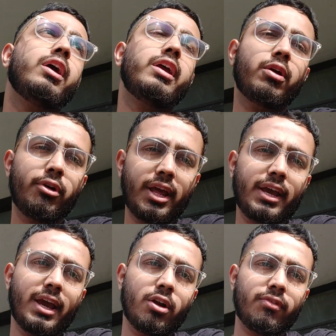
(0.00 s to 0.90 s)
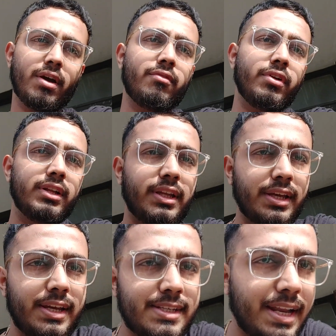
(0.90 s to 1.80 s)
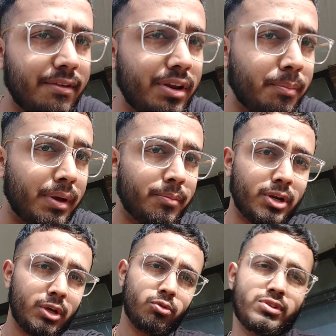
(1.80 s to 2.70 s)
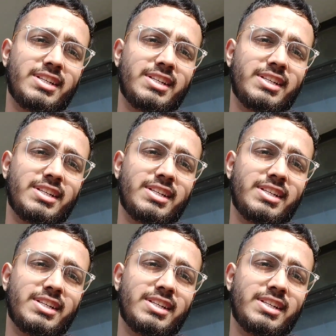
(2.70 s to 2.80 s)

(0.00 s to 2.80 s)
you have to take care of everything, each and every paper used,